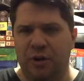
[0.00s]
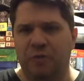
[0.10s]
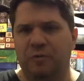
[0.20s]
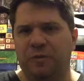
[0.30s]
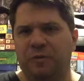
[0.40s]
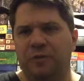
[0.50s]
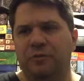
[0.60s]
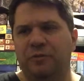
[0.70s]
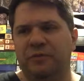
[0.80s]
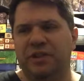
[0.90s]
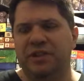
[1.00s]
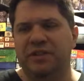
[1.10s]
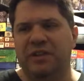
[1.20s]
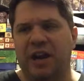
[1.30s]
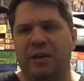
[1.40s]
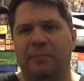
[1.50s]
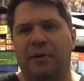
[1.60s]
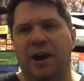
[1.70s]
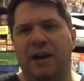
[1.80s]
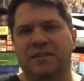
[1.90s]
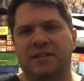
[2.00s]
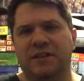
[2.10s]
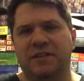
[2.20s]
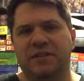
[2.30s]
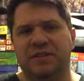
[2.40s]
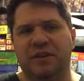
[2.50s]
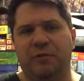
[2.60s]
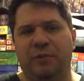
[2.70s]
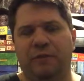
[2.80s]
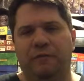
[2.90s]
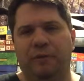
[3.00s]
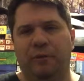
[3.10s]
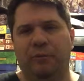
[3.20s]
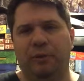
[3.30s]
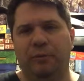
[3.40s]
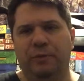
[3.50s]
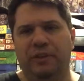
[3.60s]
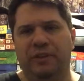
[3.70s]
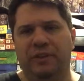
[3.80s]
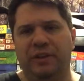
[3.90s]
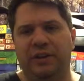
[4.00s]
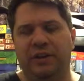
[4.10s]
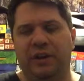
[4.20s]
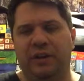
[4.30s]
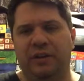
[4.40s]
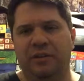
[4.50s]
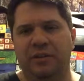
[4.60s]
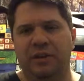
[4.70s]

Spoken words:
overview of the design process as I went forward with the